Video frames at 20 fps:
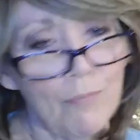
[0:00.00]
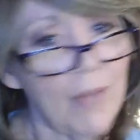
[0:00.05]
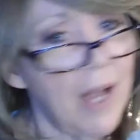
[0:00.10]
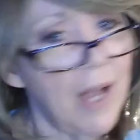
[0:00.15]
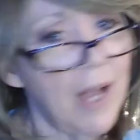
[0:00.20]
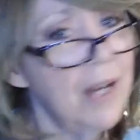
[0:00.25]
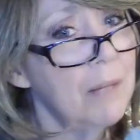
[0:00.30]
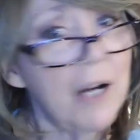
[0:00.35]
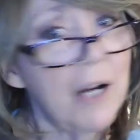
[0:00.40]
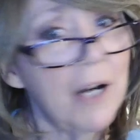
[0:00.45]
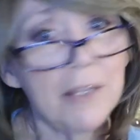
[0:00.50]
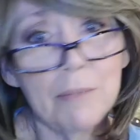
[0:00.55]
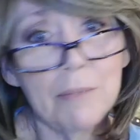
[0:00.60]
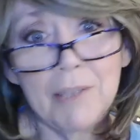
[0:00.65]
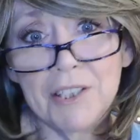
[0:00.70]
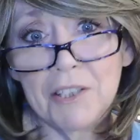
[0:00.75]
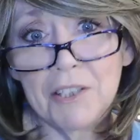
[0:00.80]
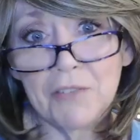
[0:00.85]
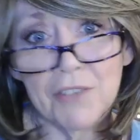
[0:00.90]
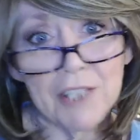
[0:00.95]
And I bought them at
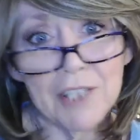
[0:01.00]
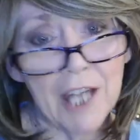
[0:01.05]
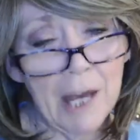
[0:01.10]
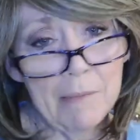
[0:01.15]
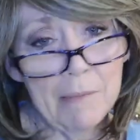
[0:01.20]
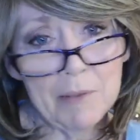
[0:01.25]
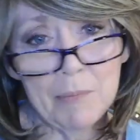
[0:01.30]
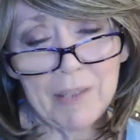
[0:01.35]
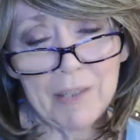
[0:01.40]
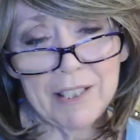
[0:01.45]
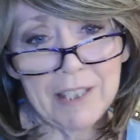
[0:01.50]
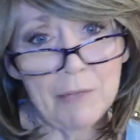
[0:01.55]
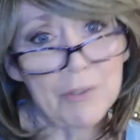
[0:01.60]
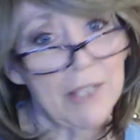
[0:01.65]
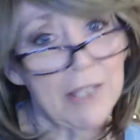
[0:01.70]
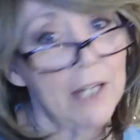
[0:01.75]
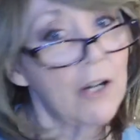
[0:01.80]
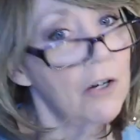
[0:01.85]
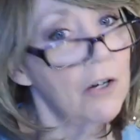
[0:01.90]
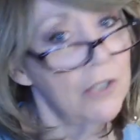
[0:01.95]
different times because I was
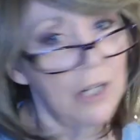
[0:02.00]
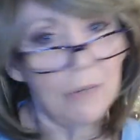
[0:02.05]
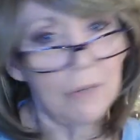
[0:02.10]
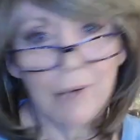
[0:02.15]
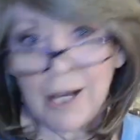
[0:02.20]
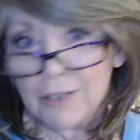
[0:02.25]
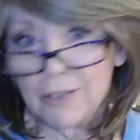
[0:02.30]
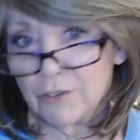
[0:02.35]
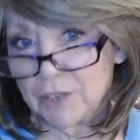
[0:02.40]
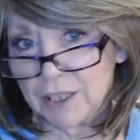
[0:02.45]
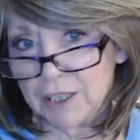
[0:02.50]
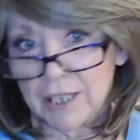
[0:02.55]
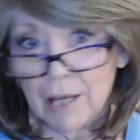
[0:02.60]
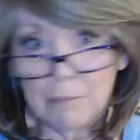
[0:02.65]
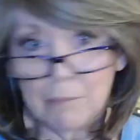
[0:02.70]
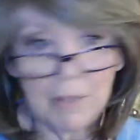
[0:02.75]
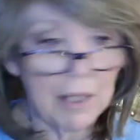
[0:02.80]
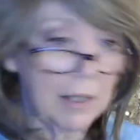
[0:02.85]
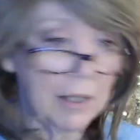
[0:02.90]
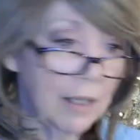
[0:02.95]
like, oh no, I don't need that
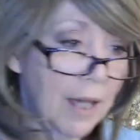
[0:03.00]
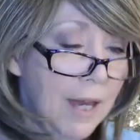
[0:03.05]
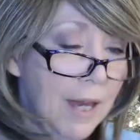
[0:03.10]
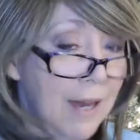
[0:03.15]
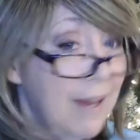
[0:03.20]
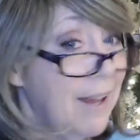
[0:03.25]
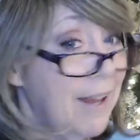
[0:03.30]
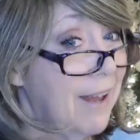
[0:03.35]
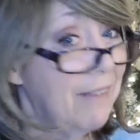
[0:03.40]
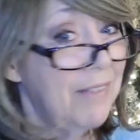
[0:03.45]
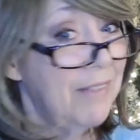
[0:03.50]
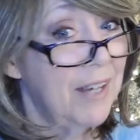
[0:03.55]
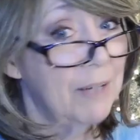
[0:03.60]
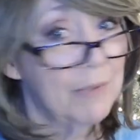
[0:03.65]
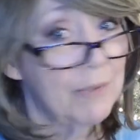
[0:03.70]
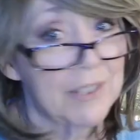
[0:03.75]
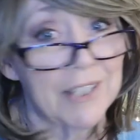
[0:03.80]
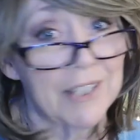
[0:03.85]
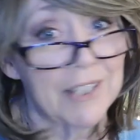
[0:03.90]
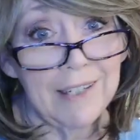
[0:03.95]
many. And then it
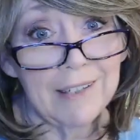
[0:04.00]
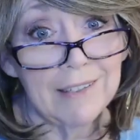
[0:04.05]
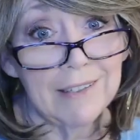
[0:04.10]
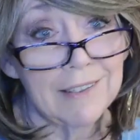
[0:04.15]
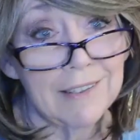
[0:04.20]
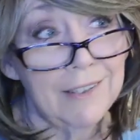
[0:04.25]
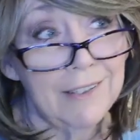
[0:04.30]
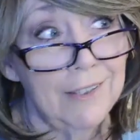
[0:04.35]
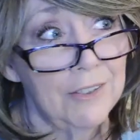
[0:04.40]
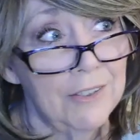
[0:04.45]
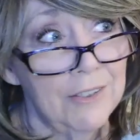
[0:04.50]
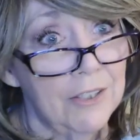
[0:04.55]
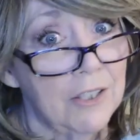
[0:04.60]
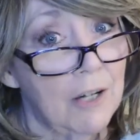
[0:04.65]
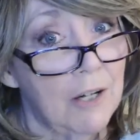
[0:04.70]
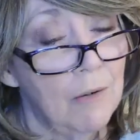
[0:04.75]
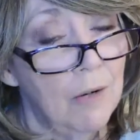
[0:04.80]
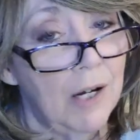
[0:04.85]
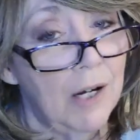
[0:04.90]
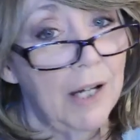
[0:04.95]
was like, you know, you'd go
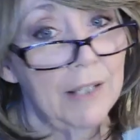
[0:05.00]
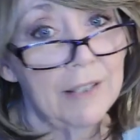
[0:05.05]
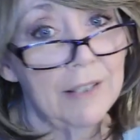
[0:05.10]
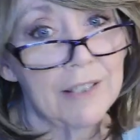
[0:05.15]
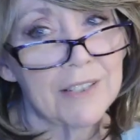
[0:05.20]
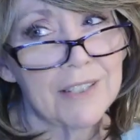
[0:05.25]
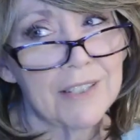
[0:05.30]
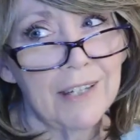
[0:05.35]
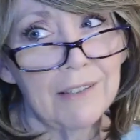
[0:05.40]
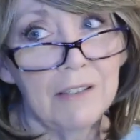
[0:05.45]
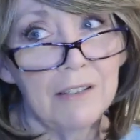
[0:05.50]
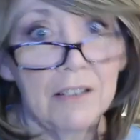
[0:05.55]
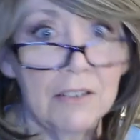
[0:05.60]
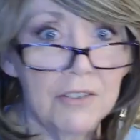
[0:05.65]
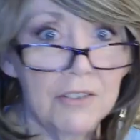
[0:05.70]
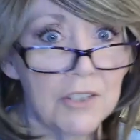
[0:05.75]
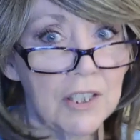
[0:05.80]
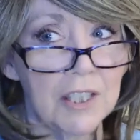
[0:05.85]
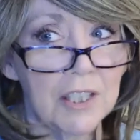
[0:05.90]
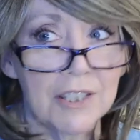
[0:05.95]
on and it's like, oh
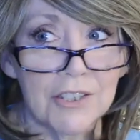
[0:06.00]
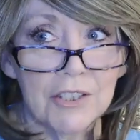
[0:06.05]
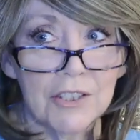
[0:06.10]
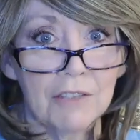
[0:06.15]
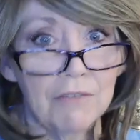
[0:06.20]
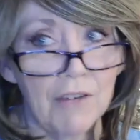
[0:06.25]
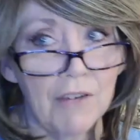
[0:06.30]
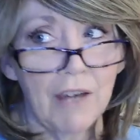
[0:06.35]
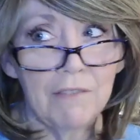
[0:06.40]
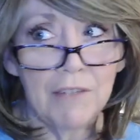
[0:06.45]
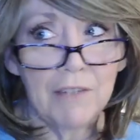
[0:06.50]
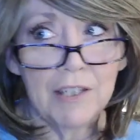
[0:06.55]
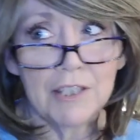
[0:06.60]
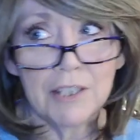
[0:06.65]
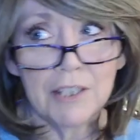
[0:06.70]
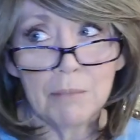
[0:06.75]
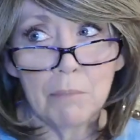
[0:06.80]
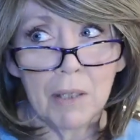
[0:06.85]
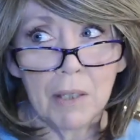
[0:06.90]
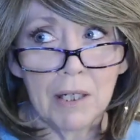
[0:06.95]
gee, it's still five
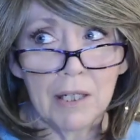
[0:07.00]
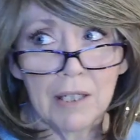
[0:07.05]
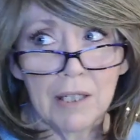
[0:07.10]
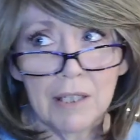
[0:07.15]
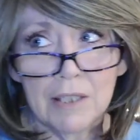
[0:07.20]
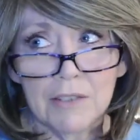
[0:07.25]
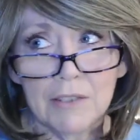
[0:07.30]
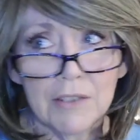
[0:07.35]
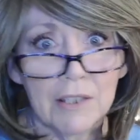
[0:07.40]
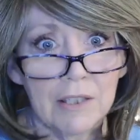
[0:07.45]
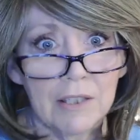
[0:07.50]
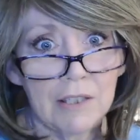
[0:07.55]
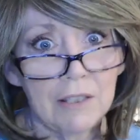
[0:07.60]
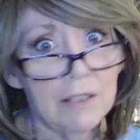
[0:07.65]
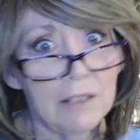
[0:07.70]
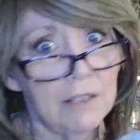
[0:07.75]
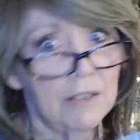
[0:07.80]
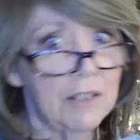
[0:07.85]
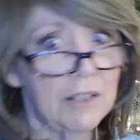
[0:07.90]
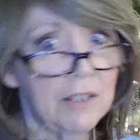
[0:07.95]
easy pays and
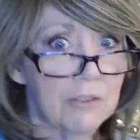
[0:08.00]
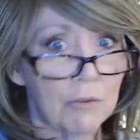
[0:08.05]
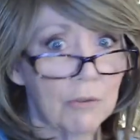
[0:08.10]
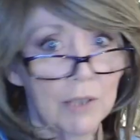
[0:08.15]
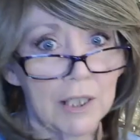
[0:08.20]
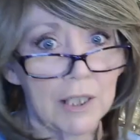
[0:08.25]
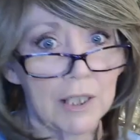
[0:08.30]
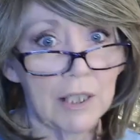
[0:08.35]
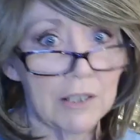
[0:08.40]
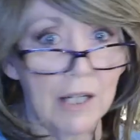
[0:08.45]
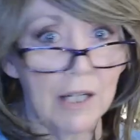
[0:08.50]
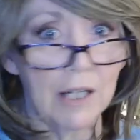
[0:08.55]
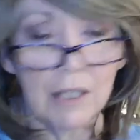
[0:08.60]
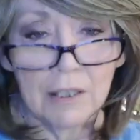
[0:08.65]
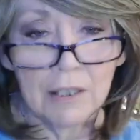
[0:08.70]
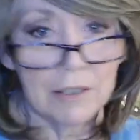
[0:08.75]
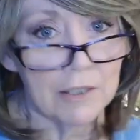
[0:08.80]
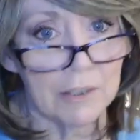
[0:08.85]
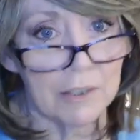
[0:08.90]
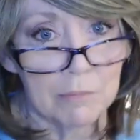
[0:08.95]
oh, they're
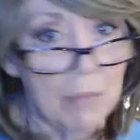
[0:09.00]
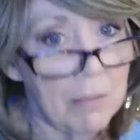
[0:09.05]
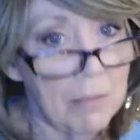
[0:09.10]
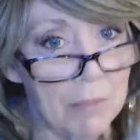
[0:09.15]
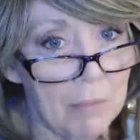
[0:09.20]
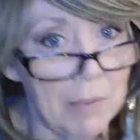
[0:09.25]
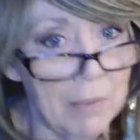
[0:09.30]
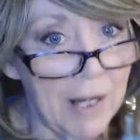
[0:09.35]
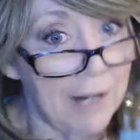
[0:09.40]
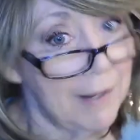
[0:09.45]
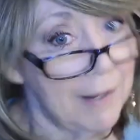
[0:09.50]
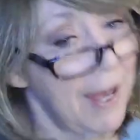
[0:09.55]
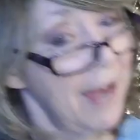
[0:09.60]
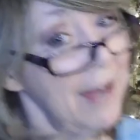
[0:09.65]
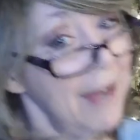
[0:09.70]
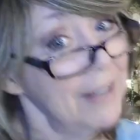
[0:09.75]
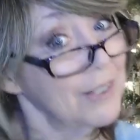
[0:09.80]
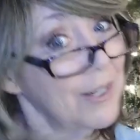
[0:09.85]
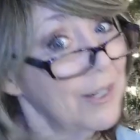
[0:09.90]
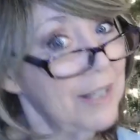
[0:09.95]
$28, blah, blah, blah.
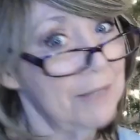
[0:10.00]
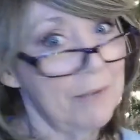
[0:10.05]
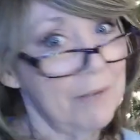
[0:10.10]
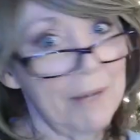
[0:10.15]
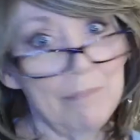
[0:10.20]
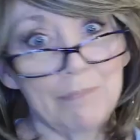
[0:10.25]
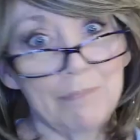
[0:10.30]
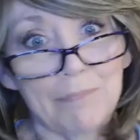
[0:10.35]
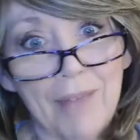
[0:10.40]
So anyway,